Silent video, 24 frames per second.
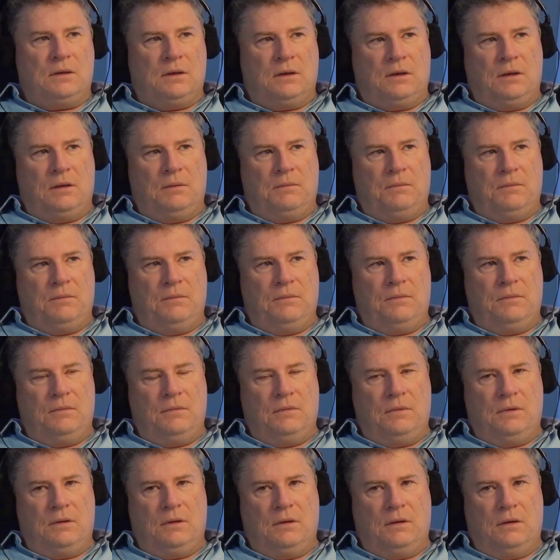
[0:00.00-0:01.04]

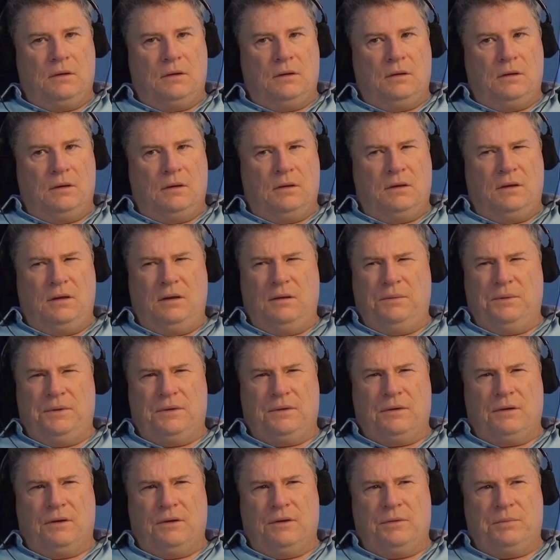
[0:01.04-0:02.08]
I think it was
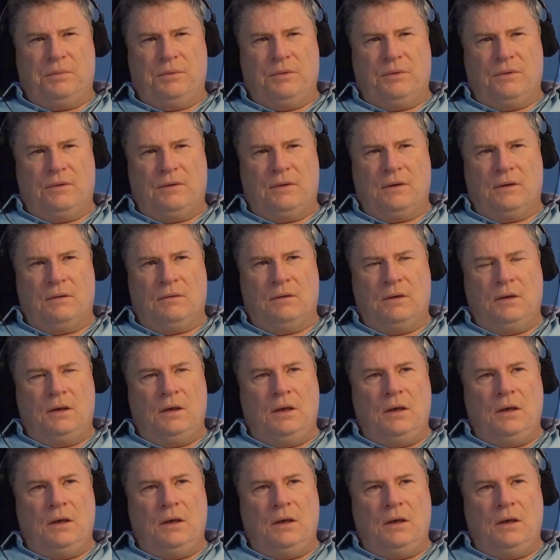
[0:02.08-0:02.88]
Sky Sports now.